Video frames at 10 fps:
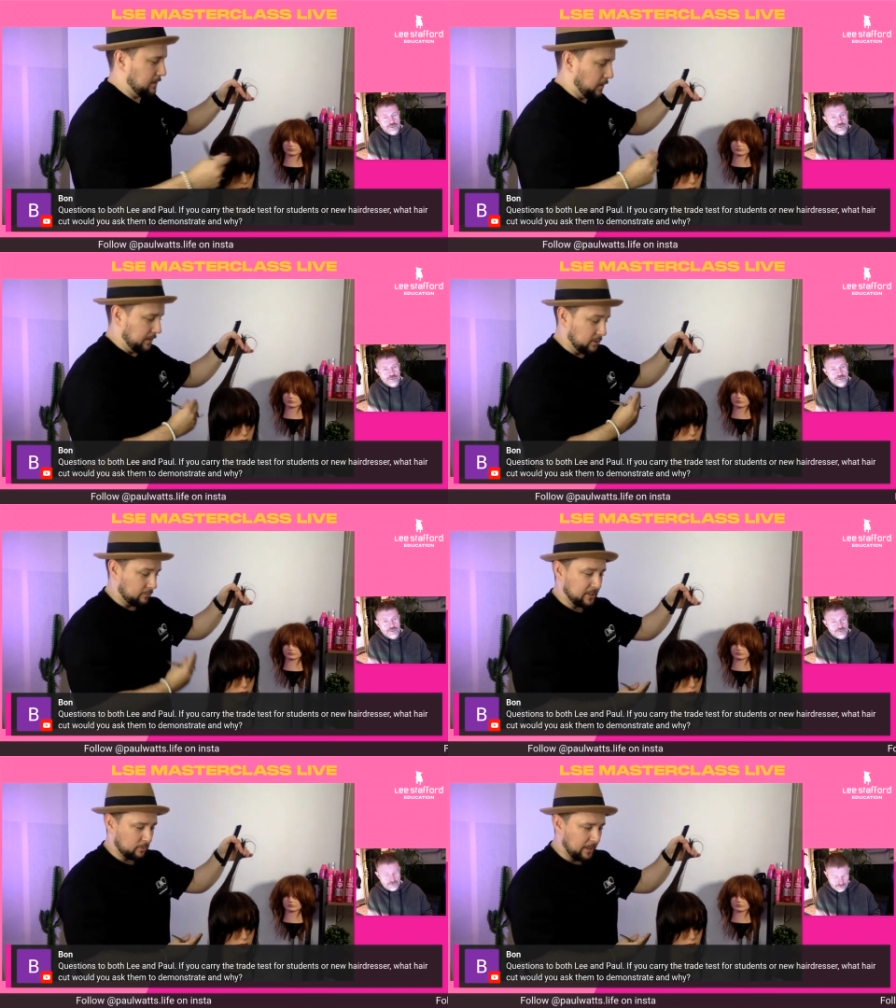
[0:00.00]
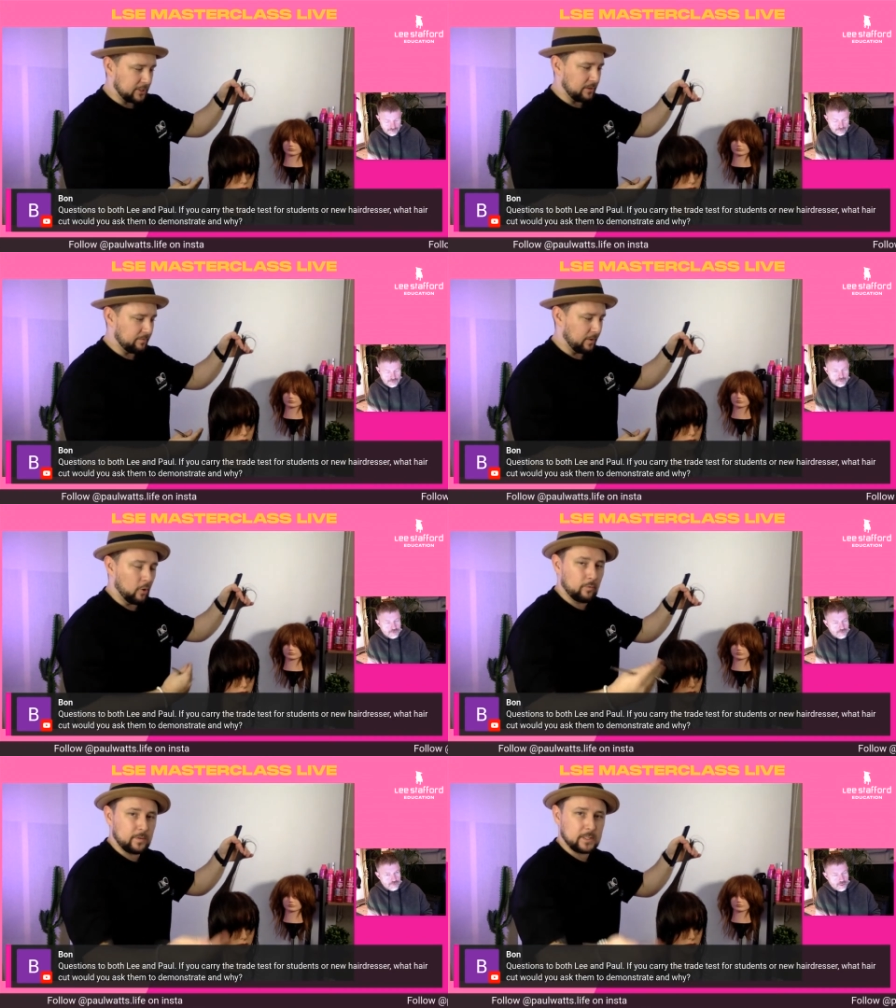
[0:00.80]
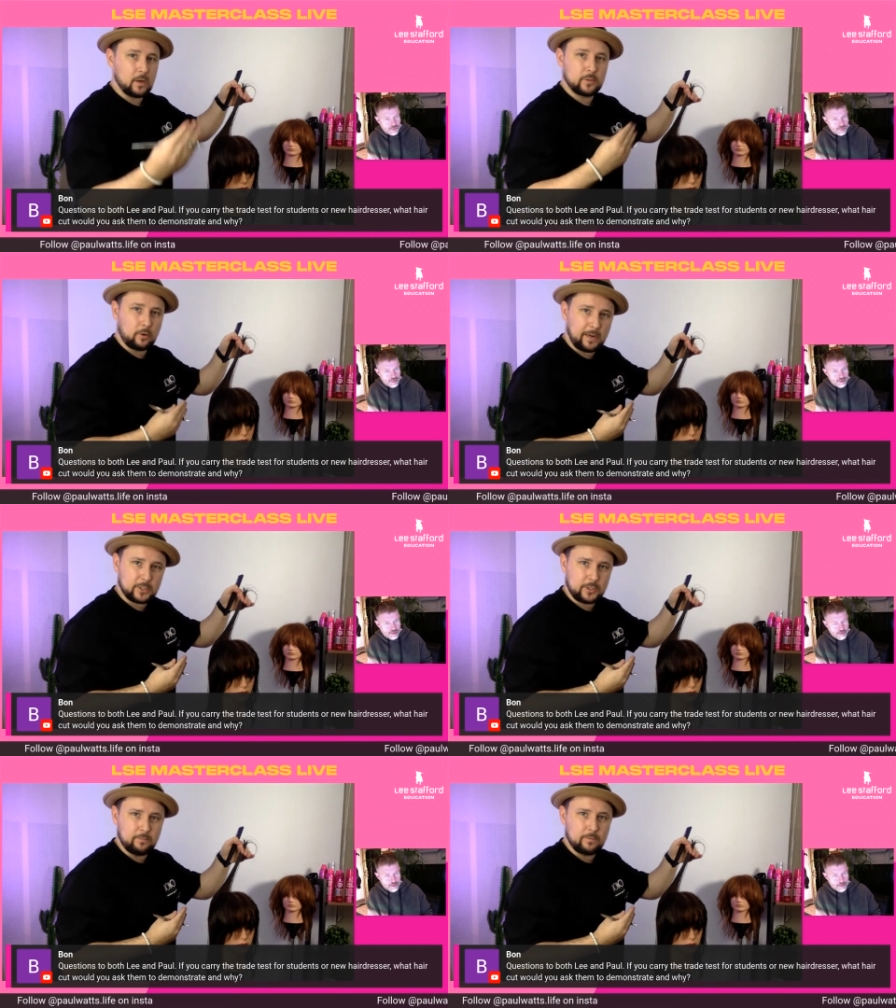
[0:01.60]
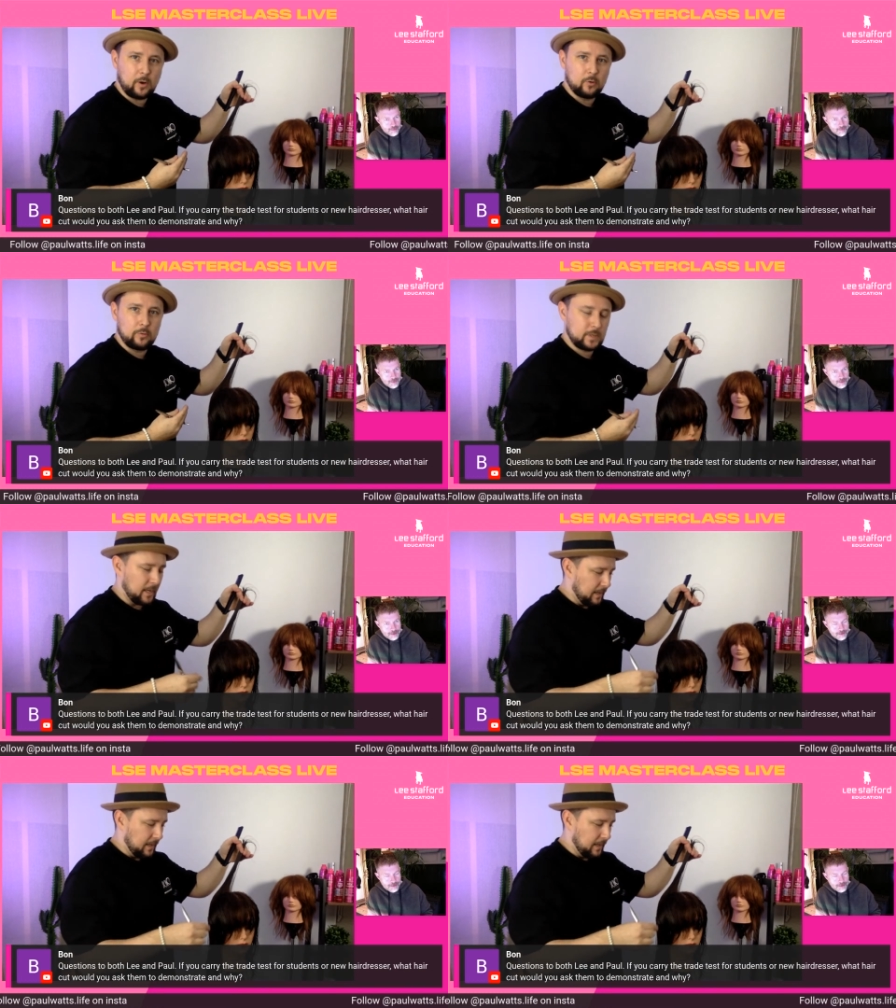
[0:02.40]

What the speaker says: Like there's graduation involved, there's over direction involved,